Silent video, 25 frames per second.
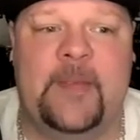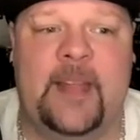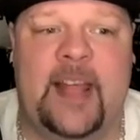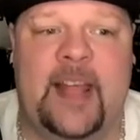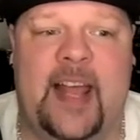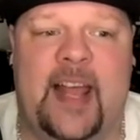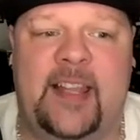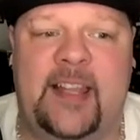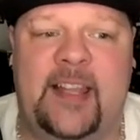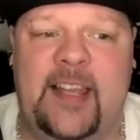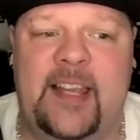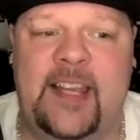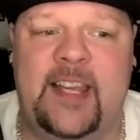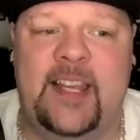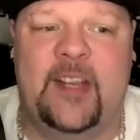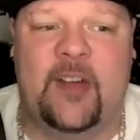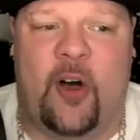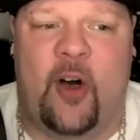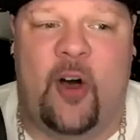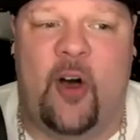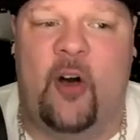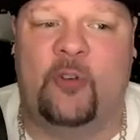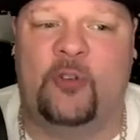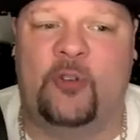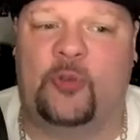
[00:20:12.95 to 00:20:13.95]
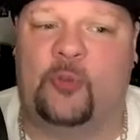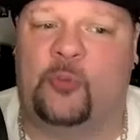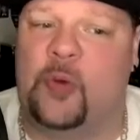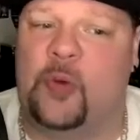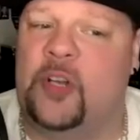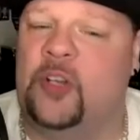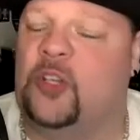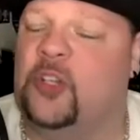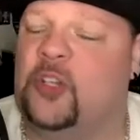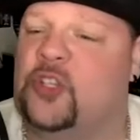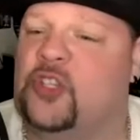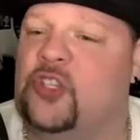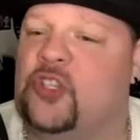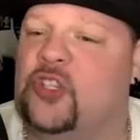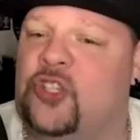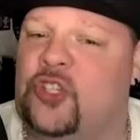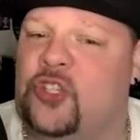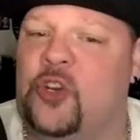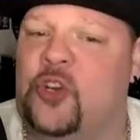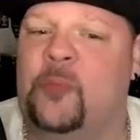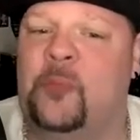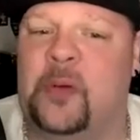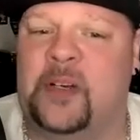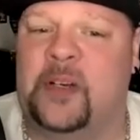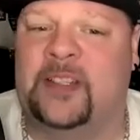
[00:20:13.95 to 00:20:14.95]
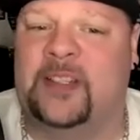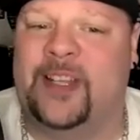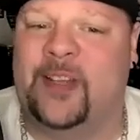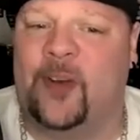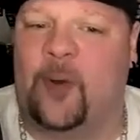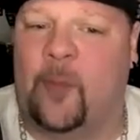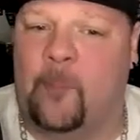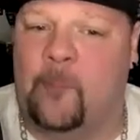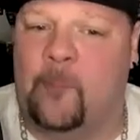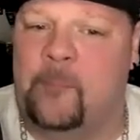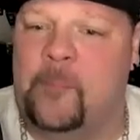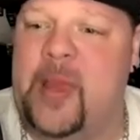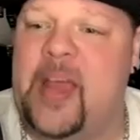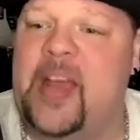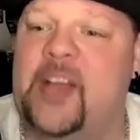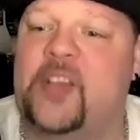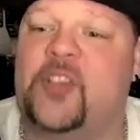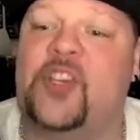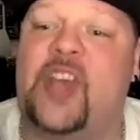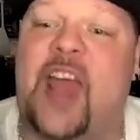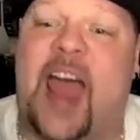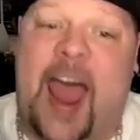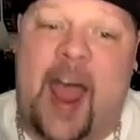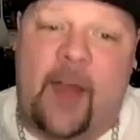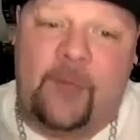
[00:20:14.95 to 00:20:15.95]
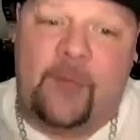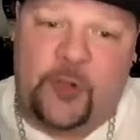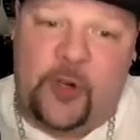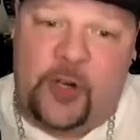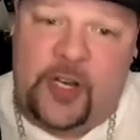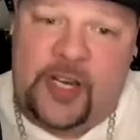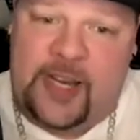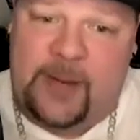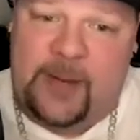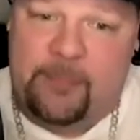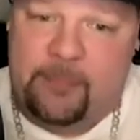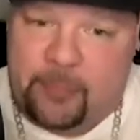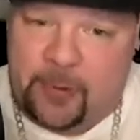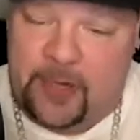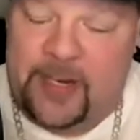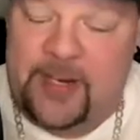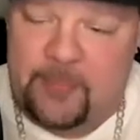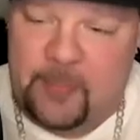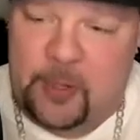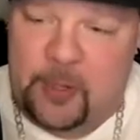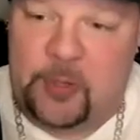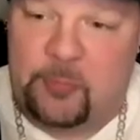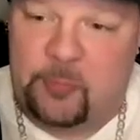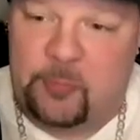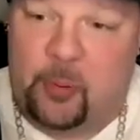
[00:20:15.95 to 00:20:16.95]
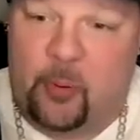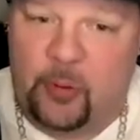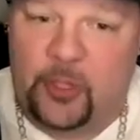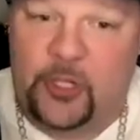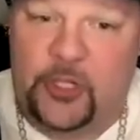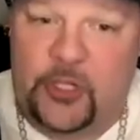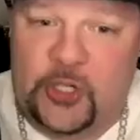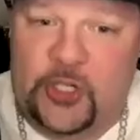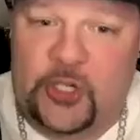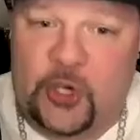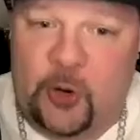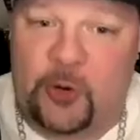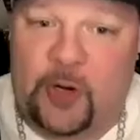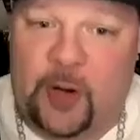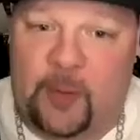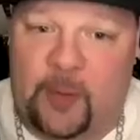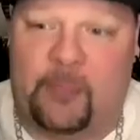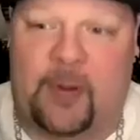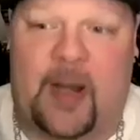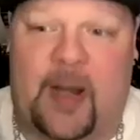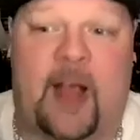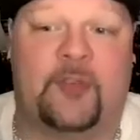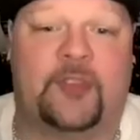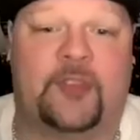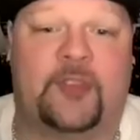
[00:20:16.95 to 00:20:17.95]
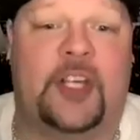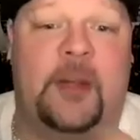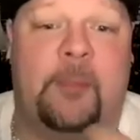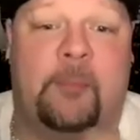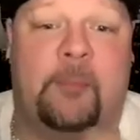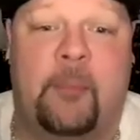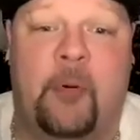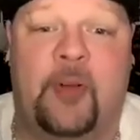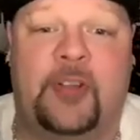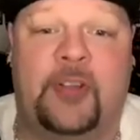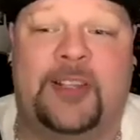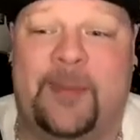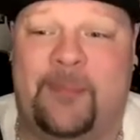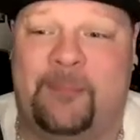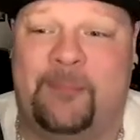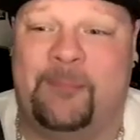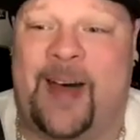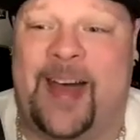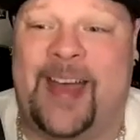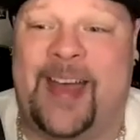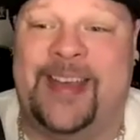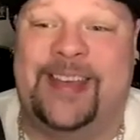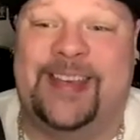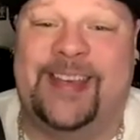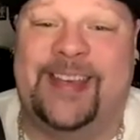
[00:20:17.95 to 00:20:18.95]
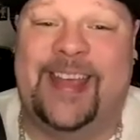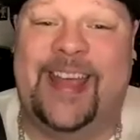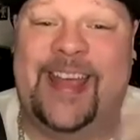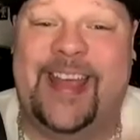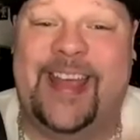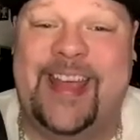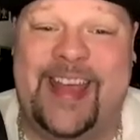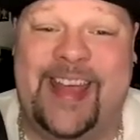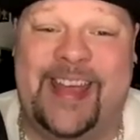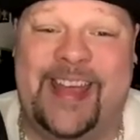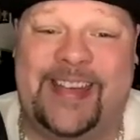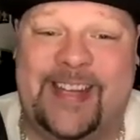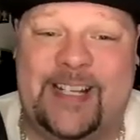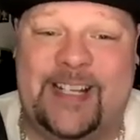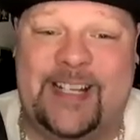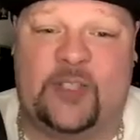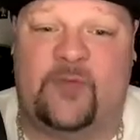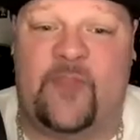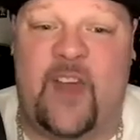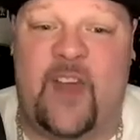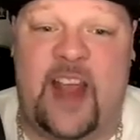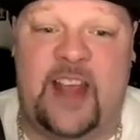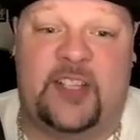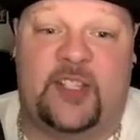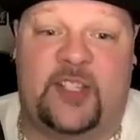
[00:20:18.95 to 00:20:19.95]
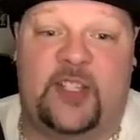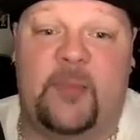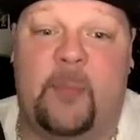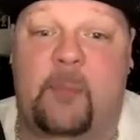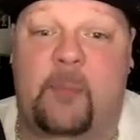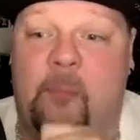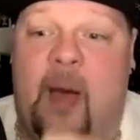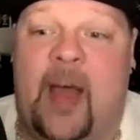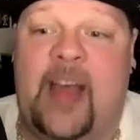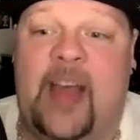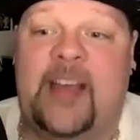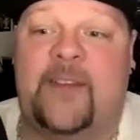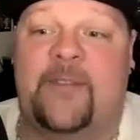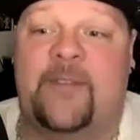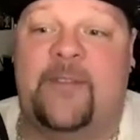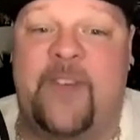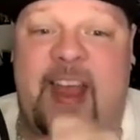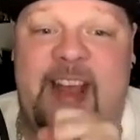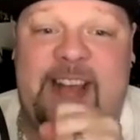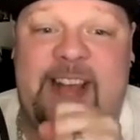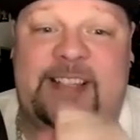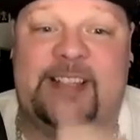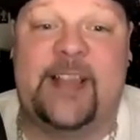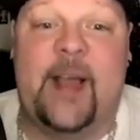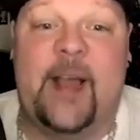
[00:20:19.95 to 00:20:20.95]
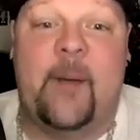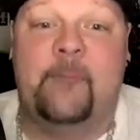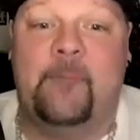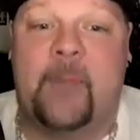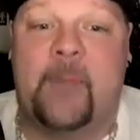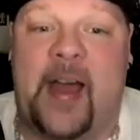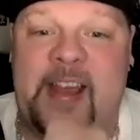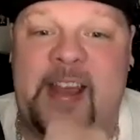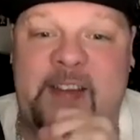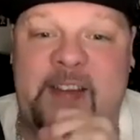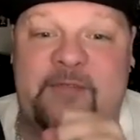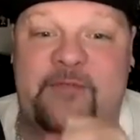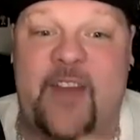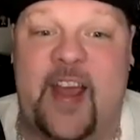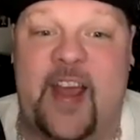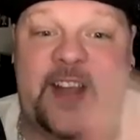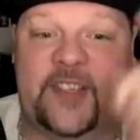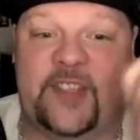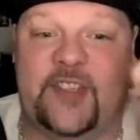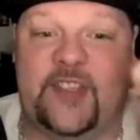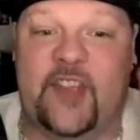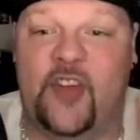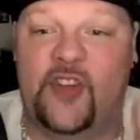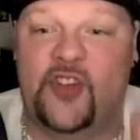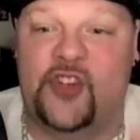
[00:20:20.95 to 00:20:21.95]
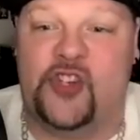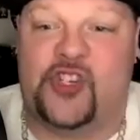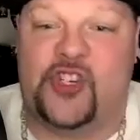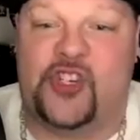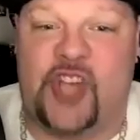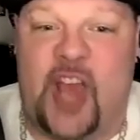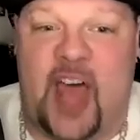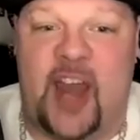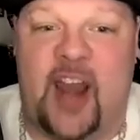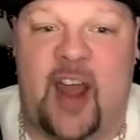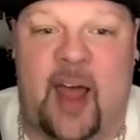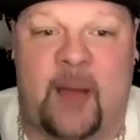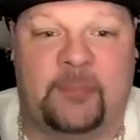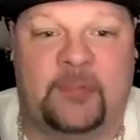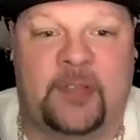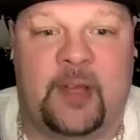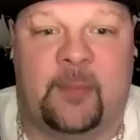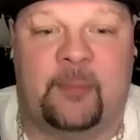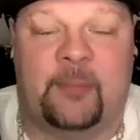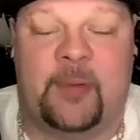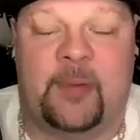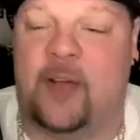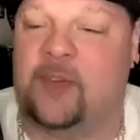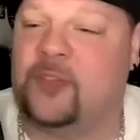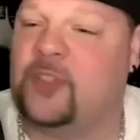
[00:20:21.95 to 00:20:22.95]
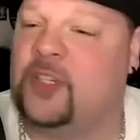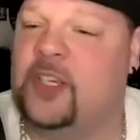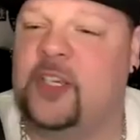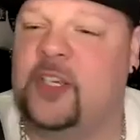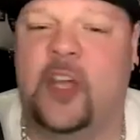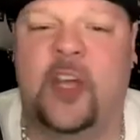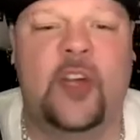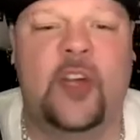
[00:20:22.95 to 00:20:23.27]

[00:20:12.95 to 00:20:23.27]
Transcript: And then he calls Riddle a stupid little bitch after he pretty much bullies Joe Dombrowski to put the mic in his face. Mic face. Shut up, Dombrowski.